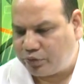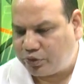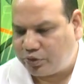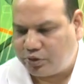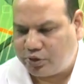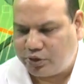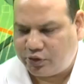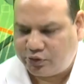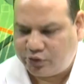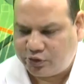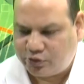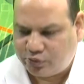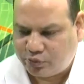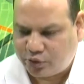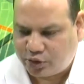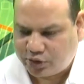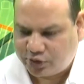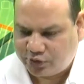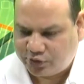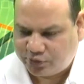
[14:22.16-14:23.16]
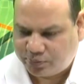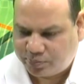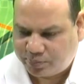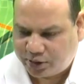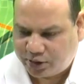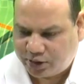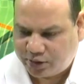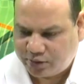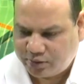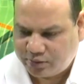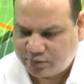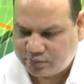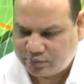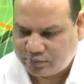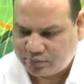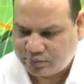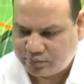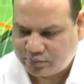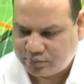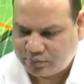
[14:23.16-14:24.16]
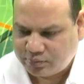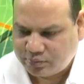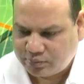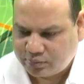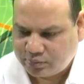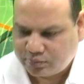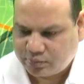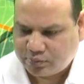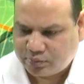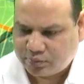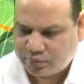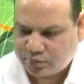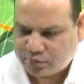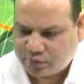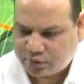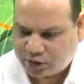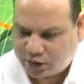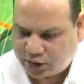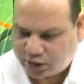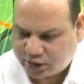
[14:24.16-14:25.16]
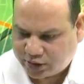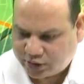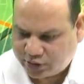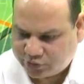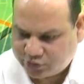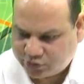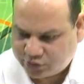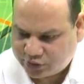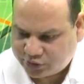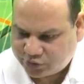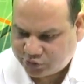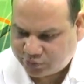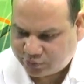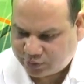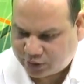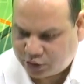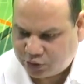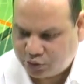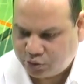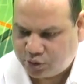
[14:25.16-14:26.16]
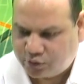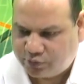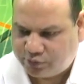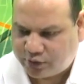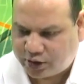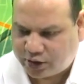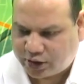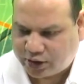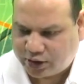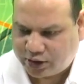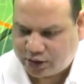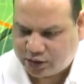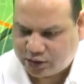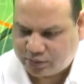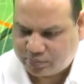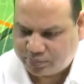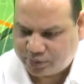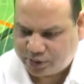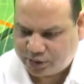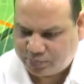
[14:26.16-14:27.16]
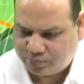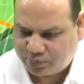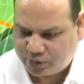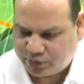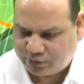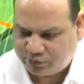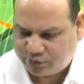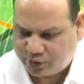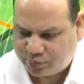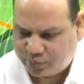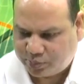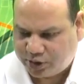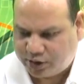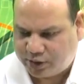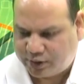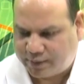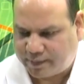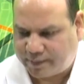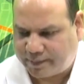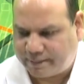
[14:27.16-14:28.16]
This is what is paid against this value of target company PVB.